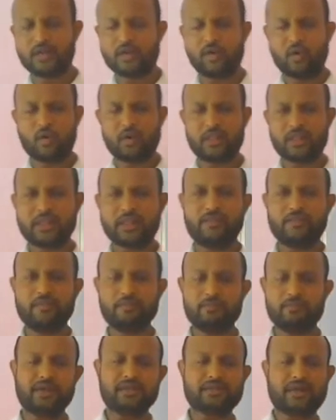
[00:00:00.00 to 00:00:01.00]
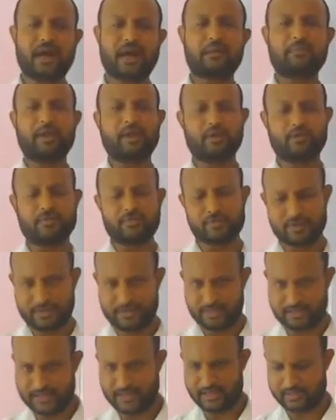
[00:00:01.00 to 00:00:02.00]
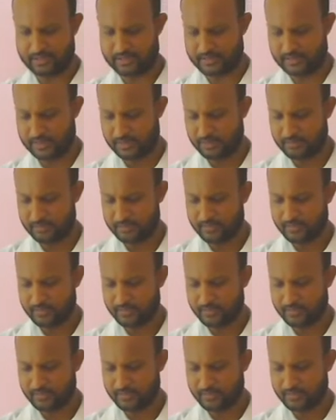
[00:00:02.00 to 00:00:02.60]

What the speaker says: all the living beings are made of cells.